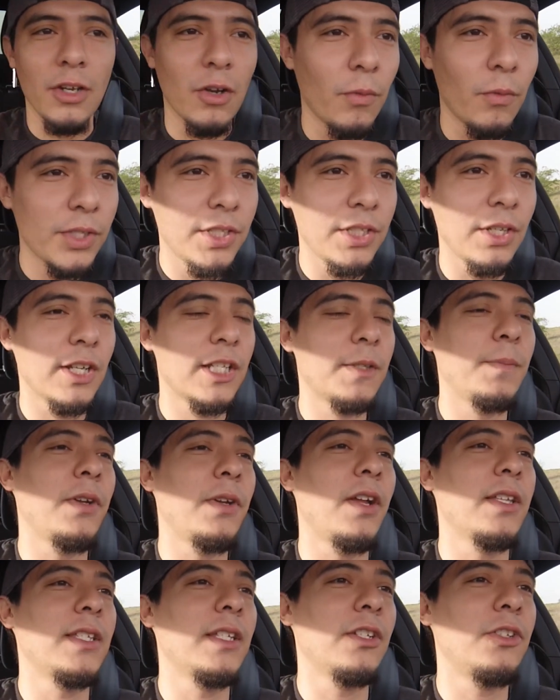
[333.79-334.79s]
You know, what's your
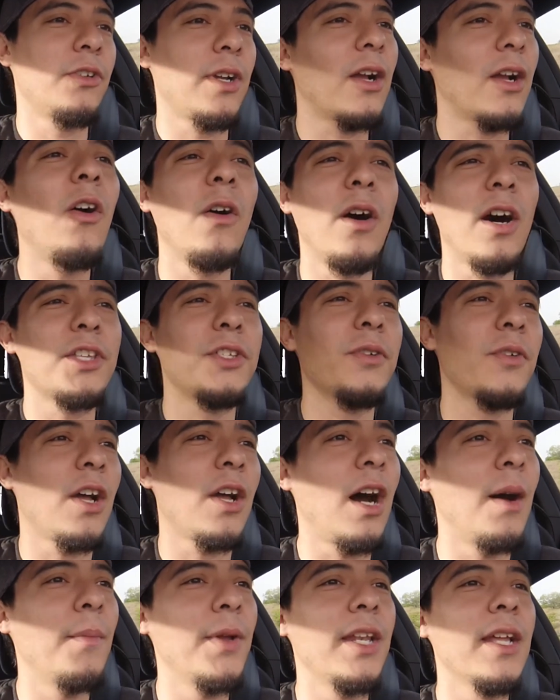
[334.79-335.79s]
experience at the track? Oh, also
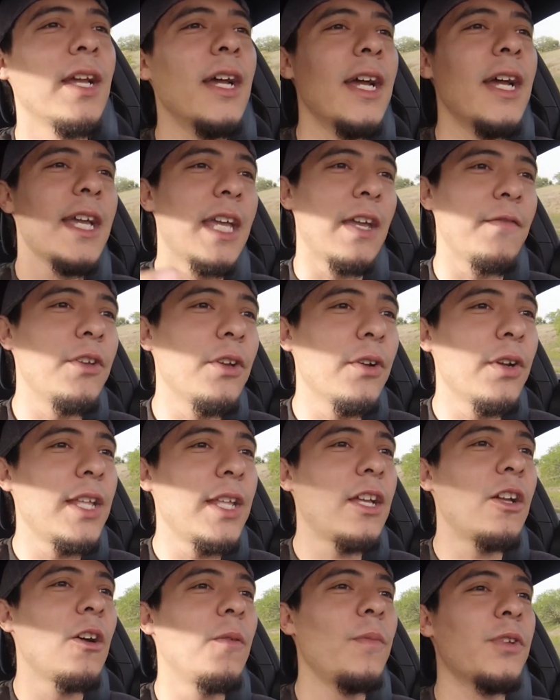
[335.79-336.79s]
comment if you're
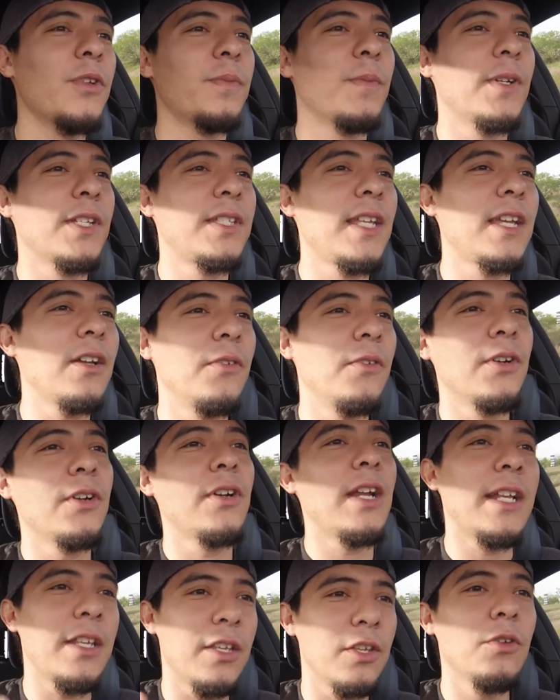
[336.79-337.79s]
an Ecoboost Mustang
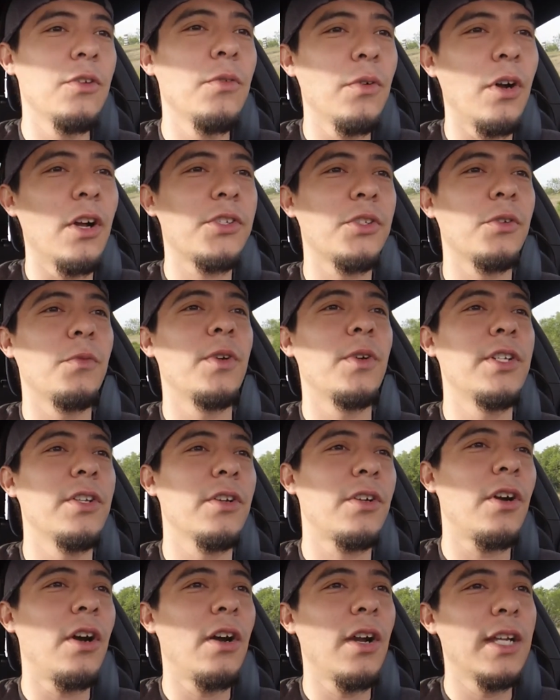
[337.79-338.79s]
owner and you also
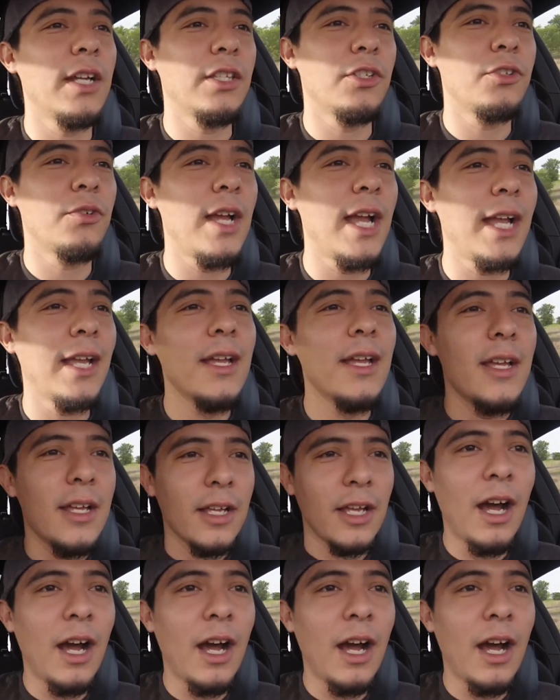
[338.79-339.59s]
run your car at the track.